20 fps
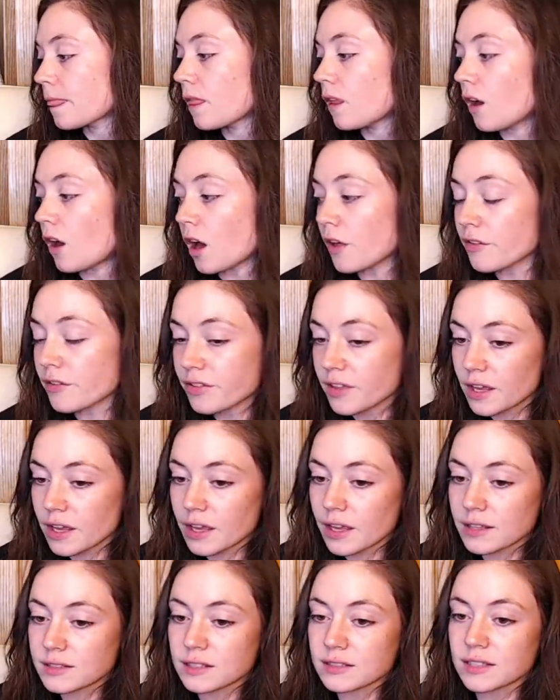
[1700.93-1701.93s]
Other thing
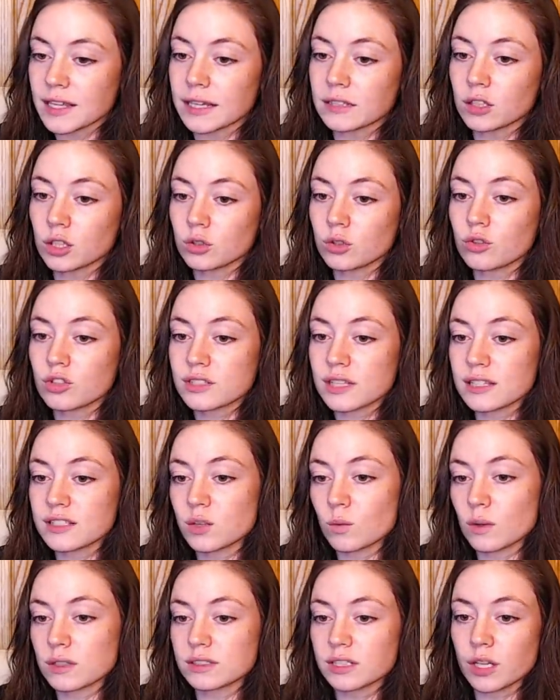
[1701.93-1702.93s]
is, it's like Lelouch says he
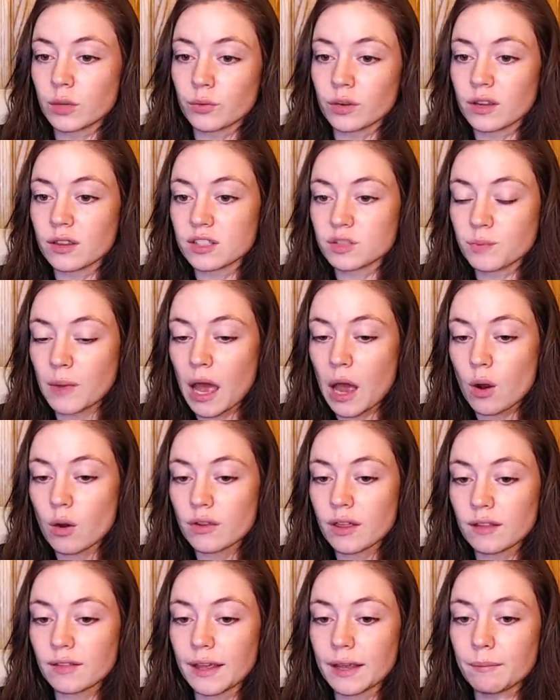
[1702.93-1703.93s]
wants to get rid of this power
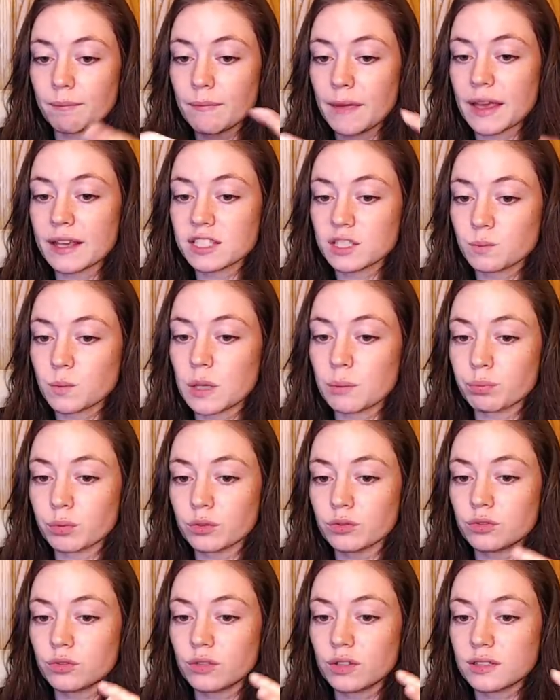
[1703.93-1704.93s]
that, like, makes people
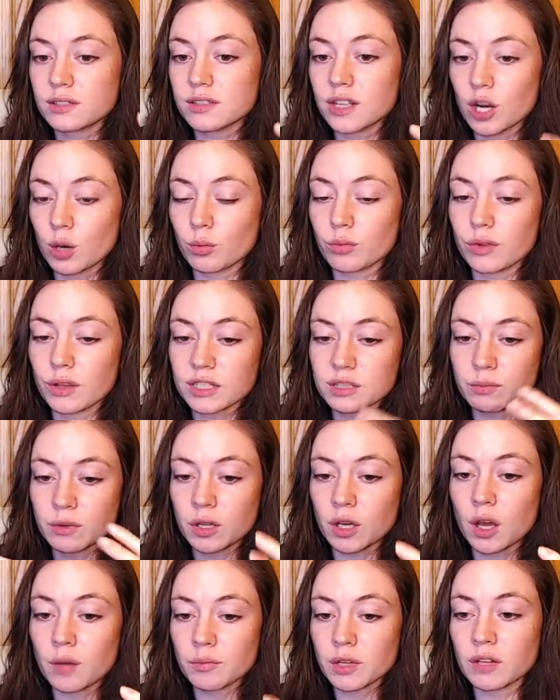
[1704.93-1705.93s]
do these terrible things,
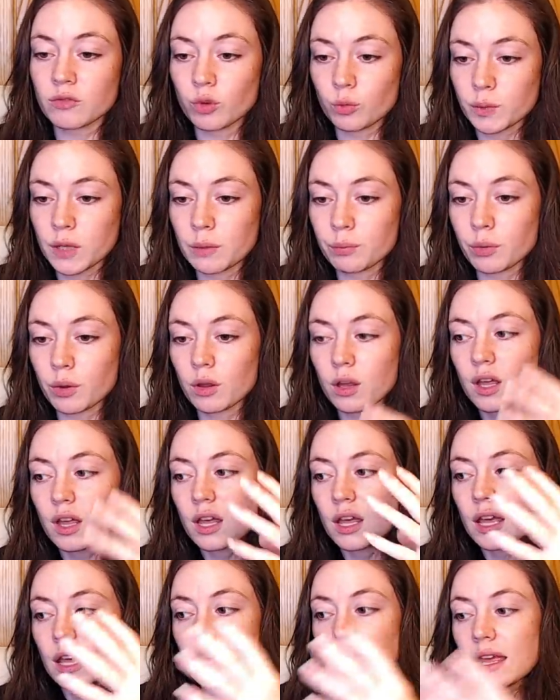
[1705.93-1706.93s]
become evil people.
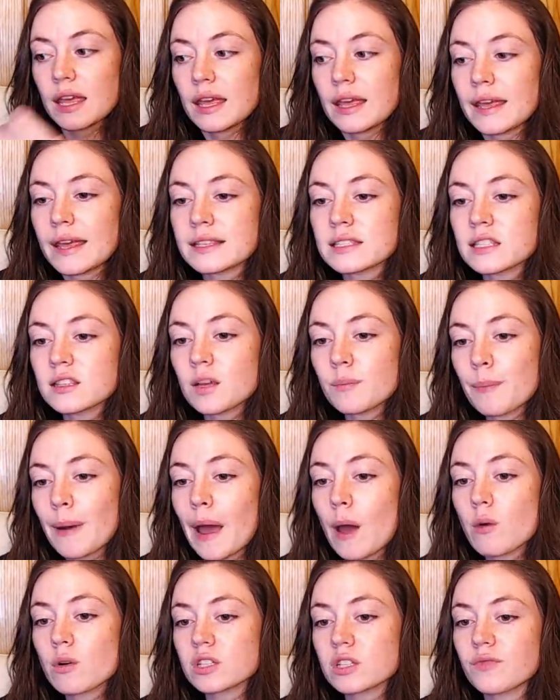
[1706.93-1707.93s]
Is it the
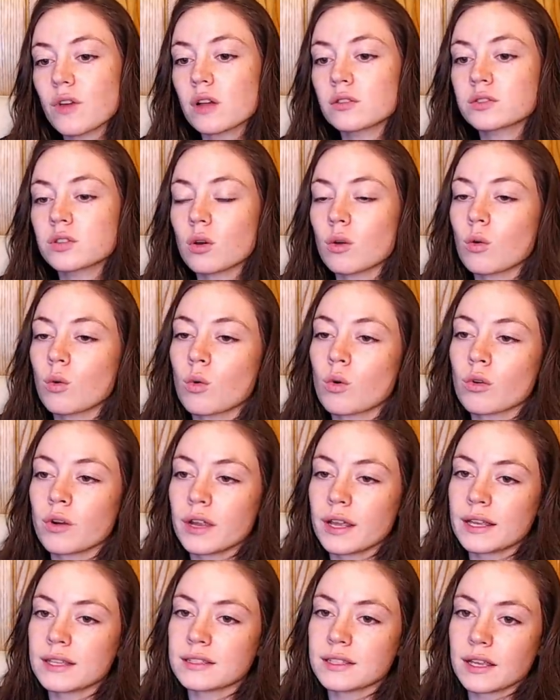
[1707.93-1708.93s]
power's fault, or
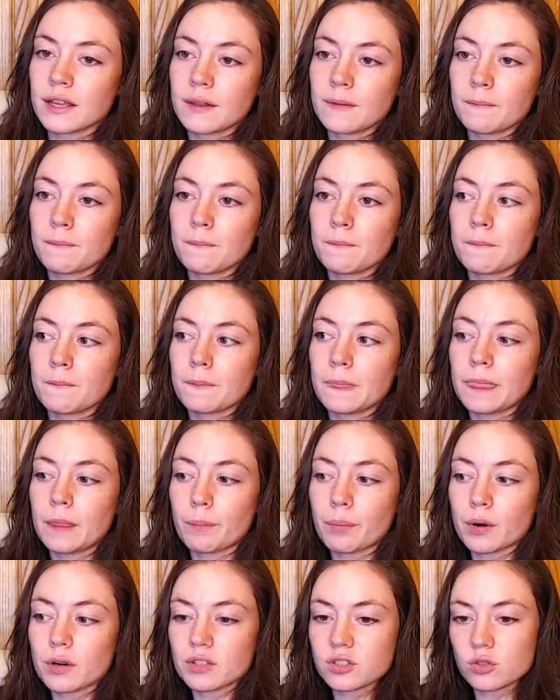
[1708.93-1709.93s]
is it the
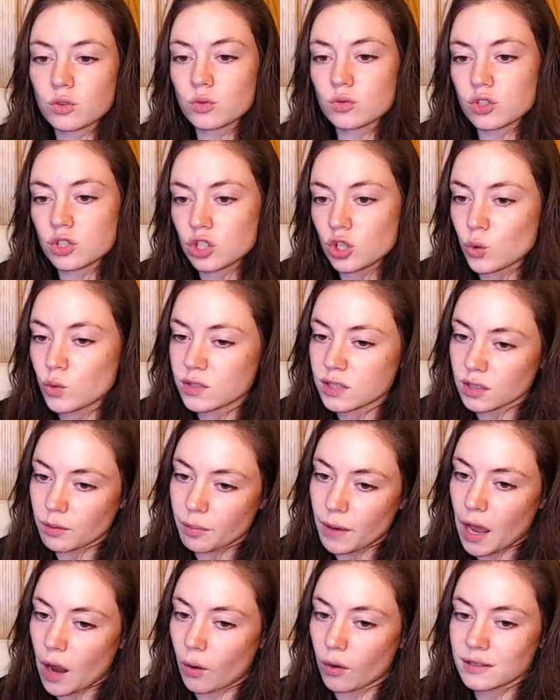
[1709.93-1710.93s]
person who's using the
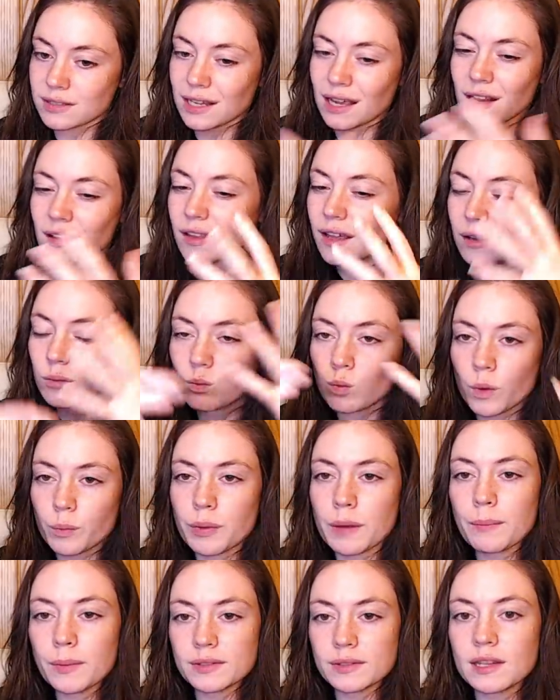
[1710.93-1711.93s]
power? It's kind of like what
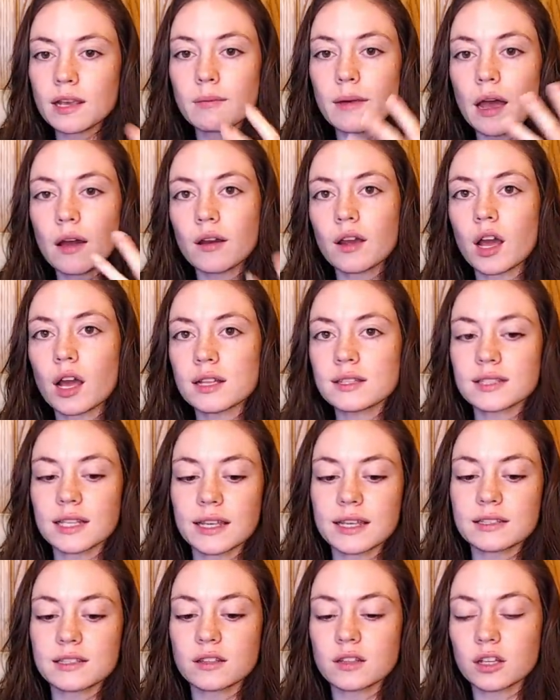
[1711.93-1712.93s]
people say about guns, like,
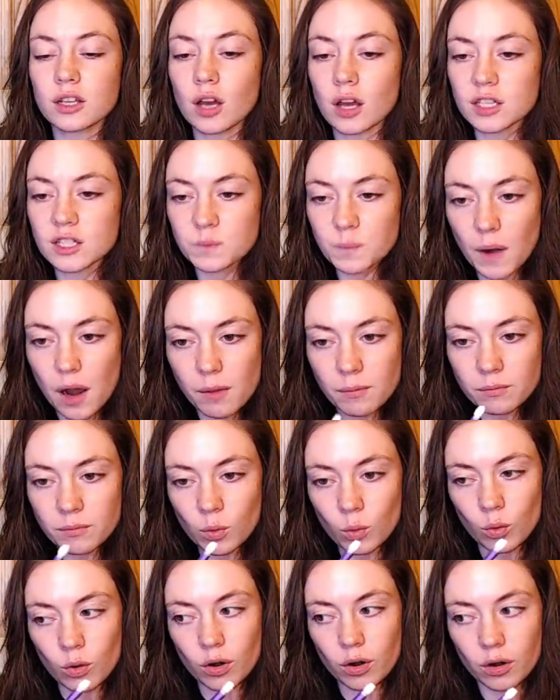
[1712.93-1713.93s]
is it the gun's problem,
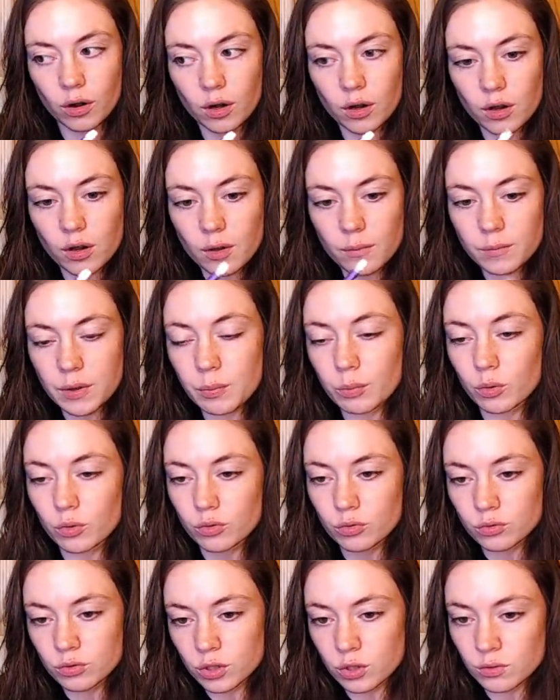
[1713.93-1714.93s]
or people
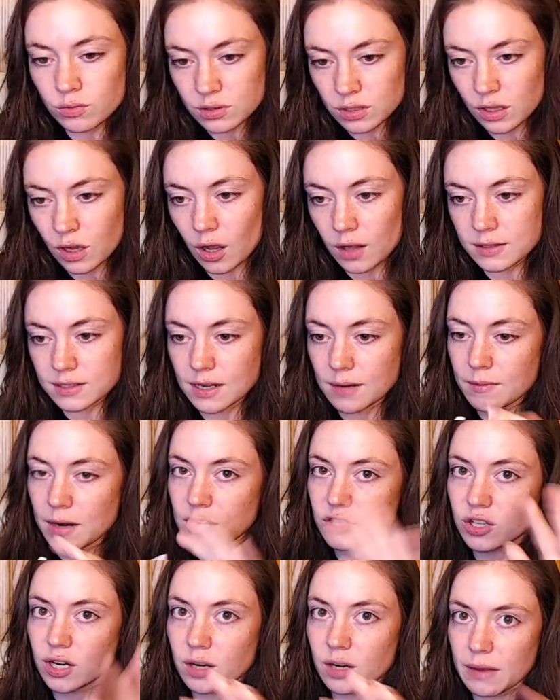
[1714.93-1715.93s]
who use the guns? And I'm not
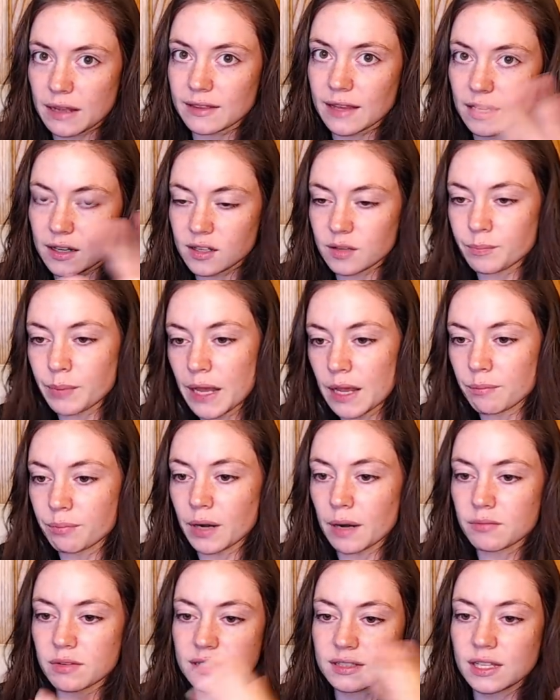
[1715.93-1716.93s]
trying to make that a debate, but
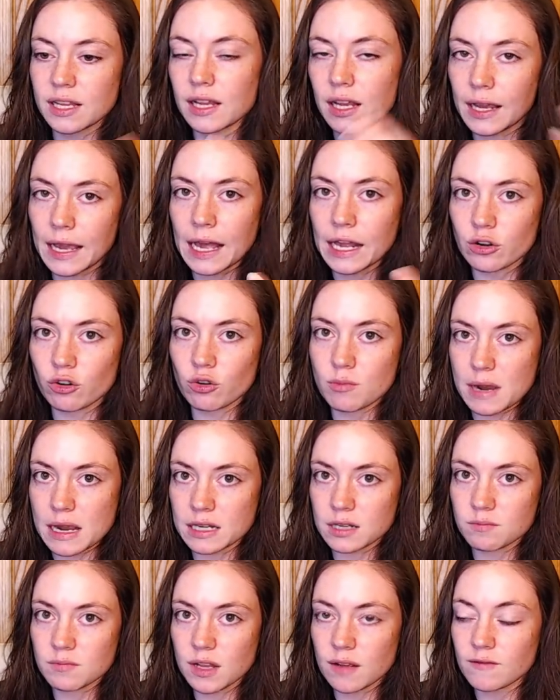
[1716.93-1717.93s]
I'm just saying it kind of
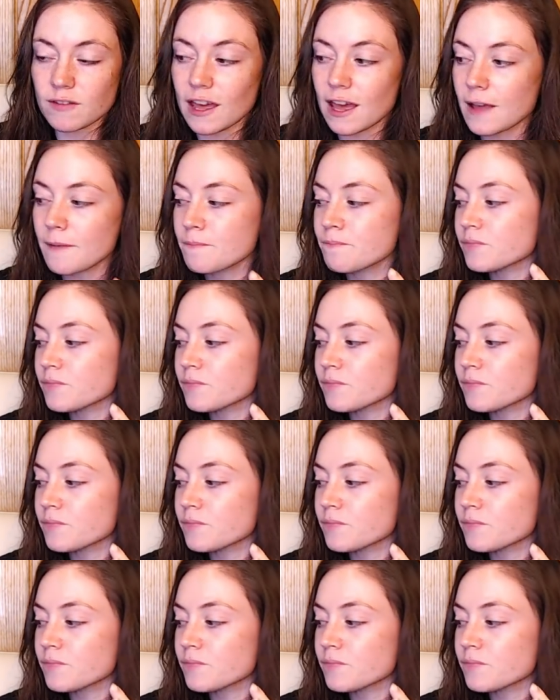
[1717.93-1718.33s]
reminded me of that.